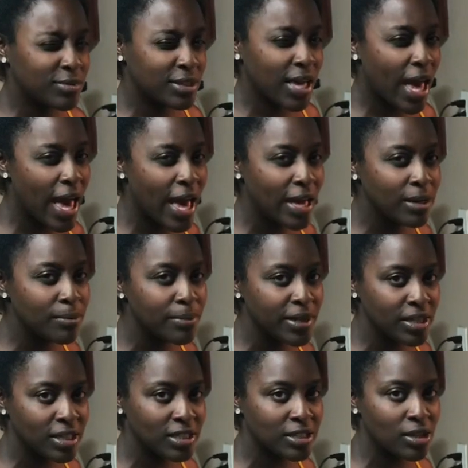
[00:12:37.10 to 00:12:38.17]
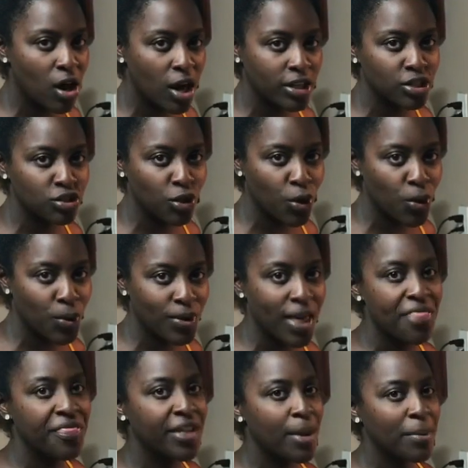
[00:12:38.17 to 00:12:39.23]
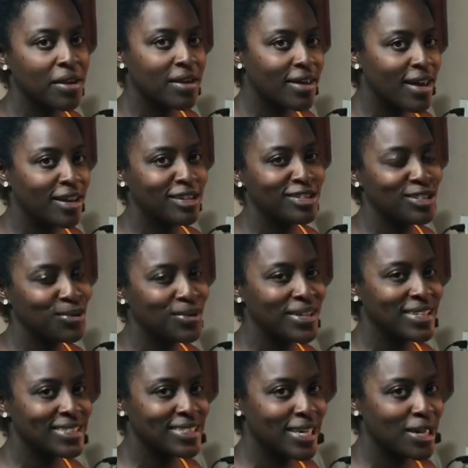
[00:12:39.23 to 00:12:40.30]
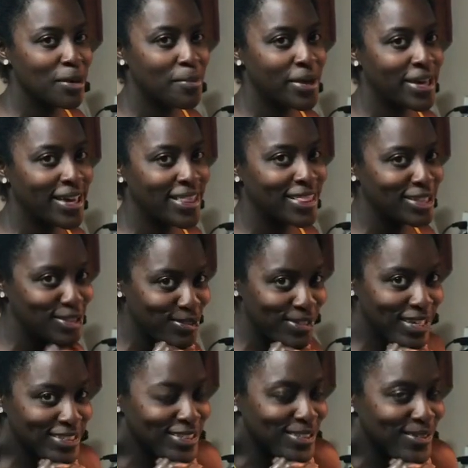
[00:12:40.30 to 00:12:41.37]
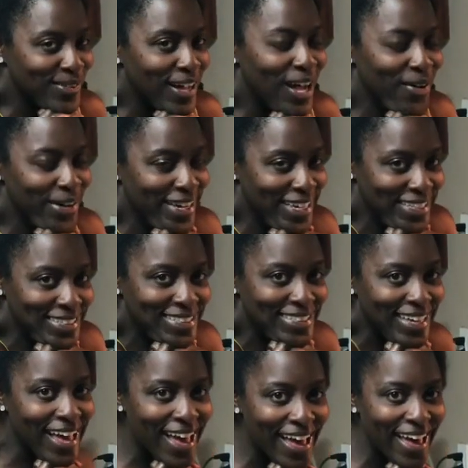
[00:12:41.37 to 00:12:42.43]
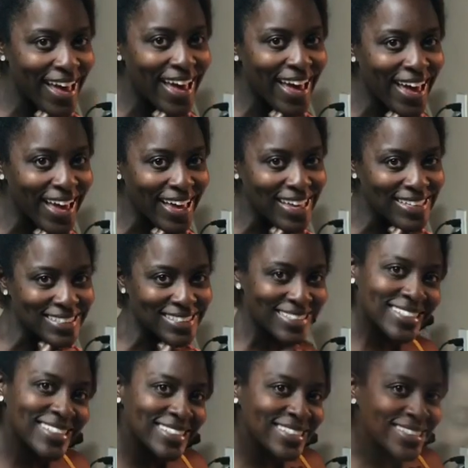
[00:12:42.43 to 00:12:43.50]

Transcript: 10 minutes on its own, and then I'm gonna cut into it and take a bite and let you guys know how it tastes.